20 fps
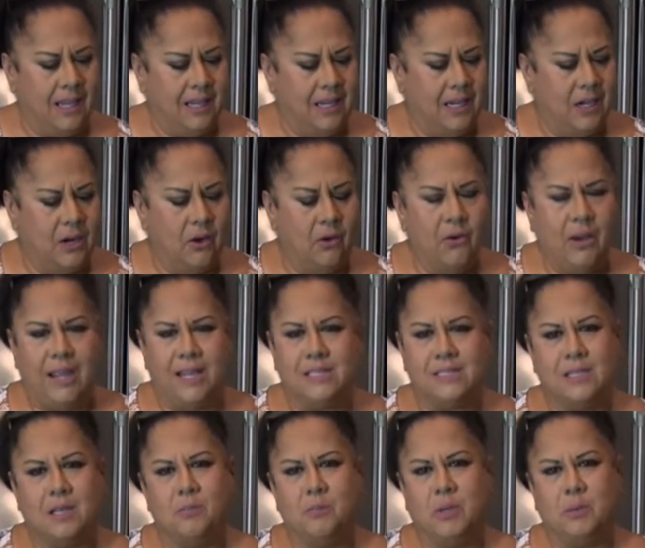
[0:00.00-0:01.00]

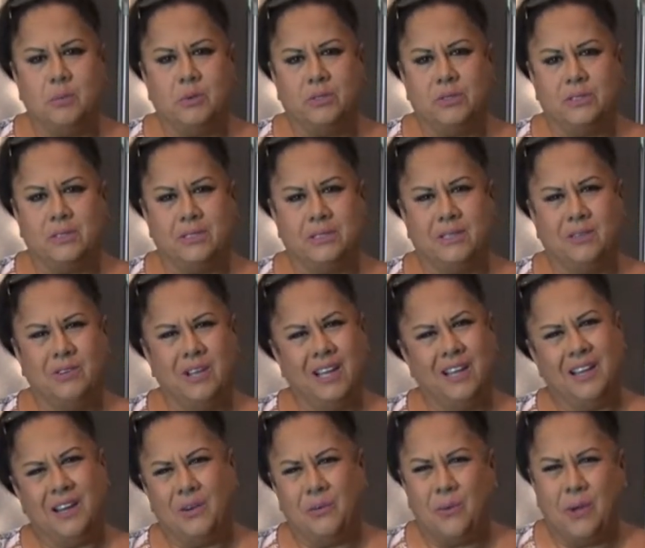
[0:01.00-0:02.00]
And some people just say,
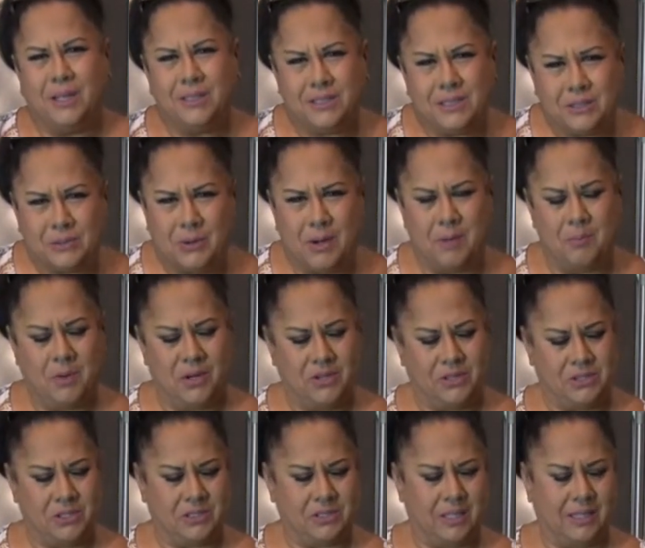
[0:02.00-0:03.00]
well, I don't want just
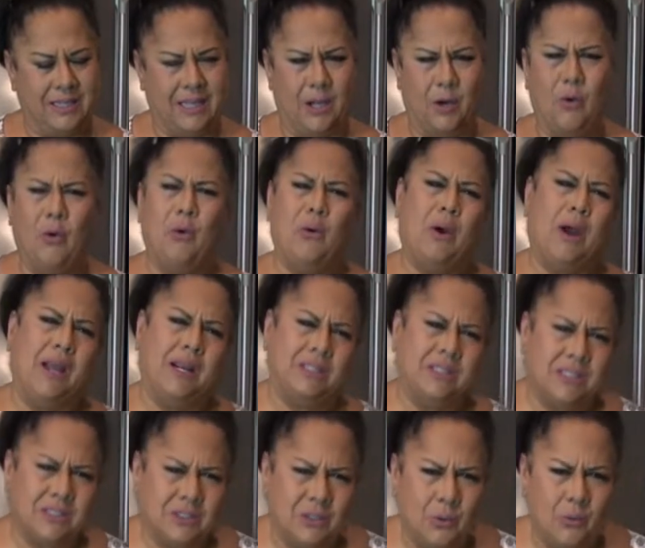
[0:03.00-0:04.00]
cranberries just like that. Oh, I
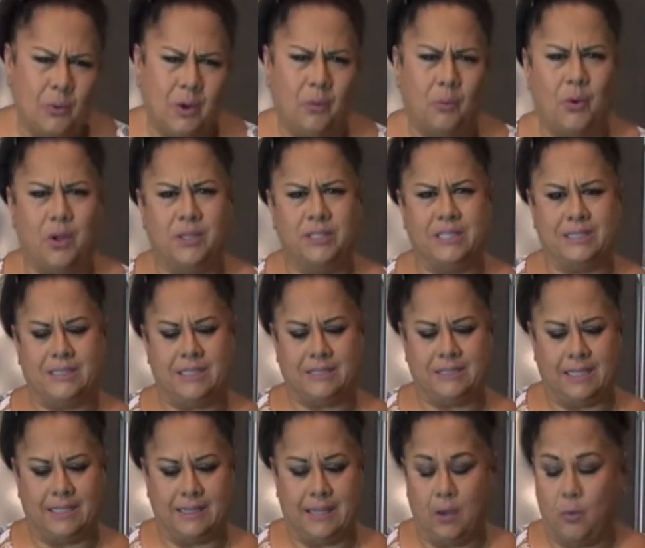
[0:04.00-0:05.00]
just don't want walnuts
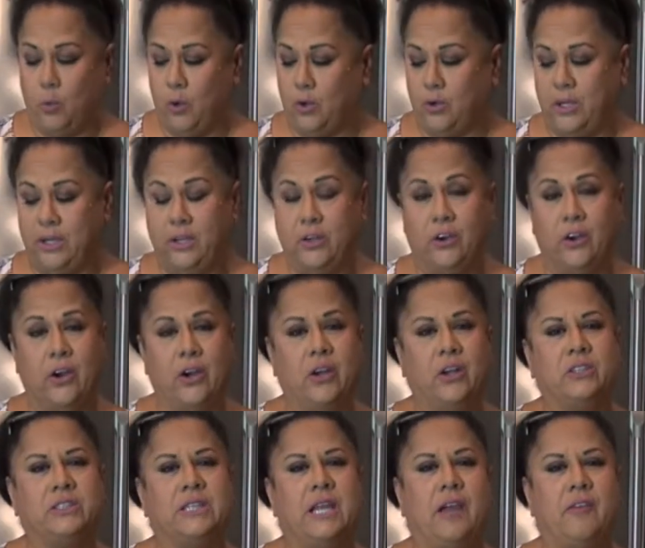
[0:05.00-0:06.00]
just like that. Well,
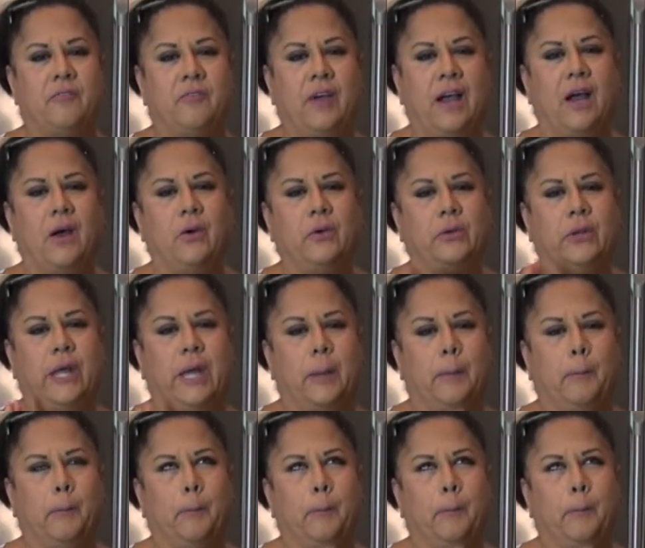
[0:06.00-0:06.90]
girls, I found the